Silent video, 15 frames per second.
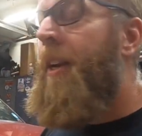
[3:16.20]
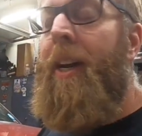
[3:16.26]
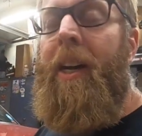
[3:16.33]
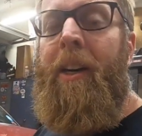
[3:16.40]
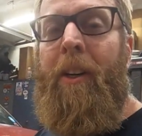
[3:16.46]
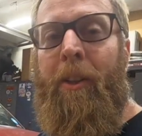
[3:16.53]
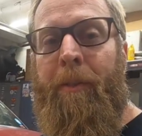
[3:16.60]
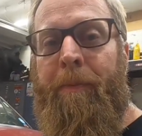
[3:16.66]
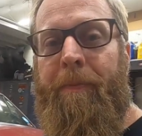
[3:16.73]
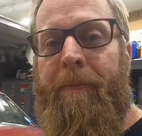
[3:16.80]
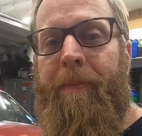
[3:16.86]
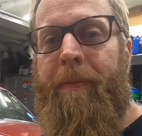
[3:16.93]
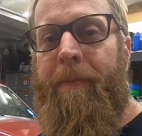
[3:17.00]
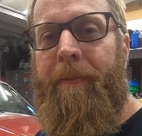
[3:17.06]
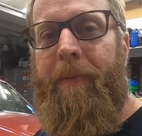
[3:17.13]
now
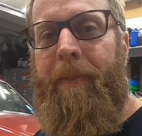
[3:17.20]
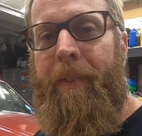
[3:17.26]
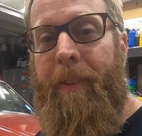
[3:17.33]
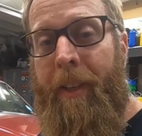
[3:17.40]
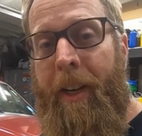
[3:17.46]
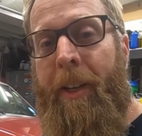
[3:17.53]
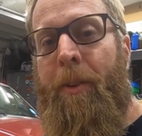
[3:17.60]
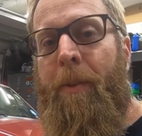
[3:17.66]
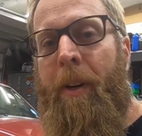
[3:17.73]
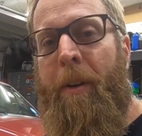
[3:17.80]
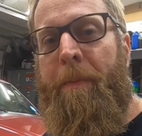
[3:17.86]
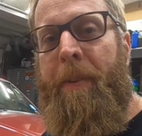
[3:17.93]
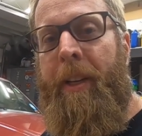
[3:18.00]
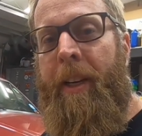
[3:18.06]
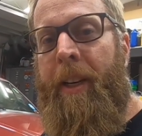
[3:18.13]
that's what
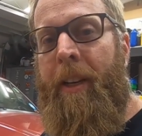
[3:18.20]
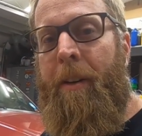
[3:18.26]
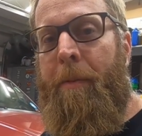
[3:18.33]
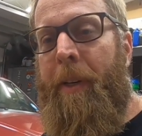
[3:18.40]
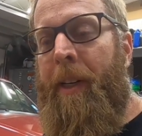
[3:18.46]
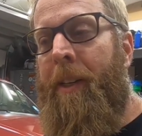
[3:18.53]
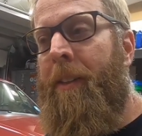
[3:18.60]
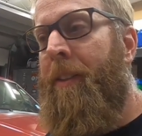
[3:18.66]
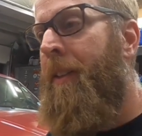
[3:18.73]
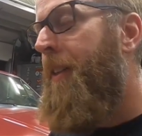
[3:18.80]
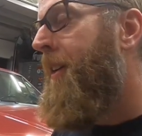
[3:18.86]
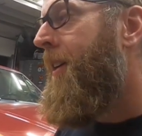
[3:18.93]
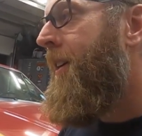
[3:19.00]
I'm thinking about.